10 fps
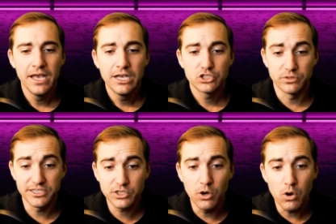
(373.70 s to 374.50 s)
So
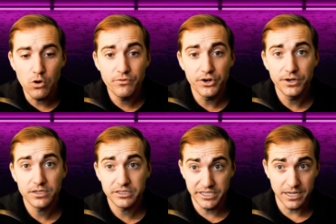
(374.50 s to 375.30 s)
let's go over
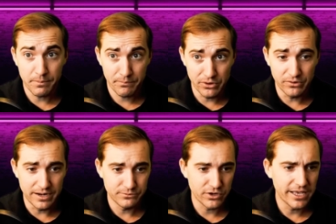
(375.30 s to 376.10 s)
cleanup
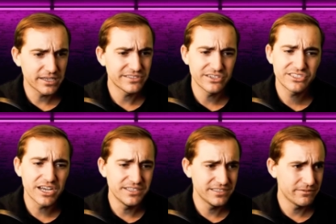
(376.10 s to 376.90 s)
programs, right? Because there's
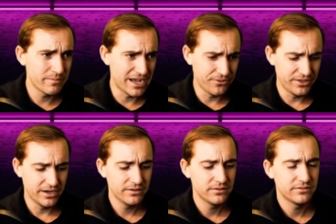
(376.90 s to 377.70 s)
tons of them out
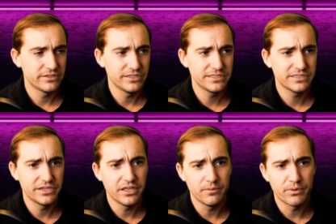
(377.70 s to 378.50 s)
there. So this is
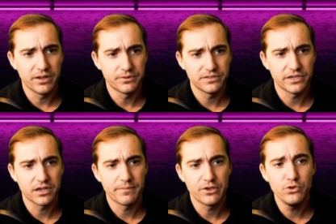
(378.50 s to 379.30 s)
another part I want to
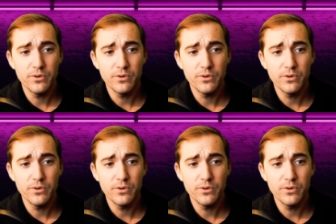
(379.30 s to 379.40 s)
talk about. You